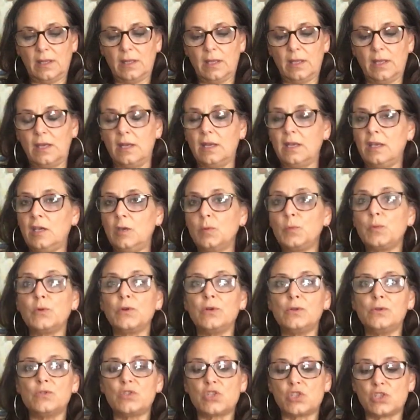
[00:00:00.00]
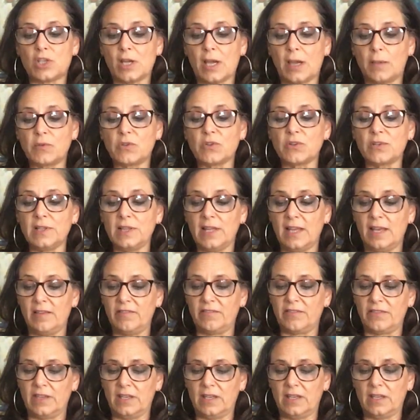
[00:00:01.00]
in Hebrews chapter
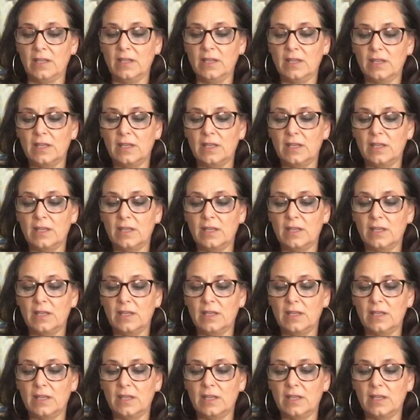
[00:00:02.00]
11,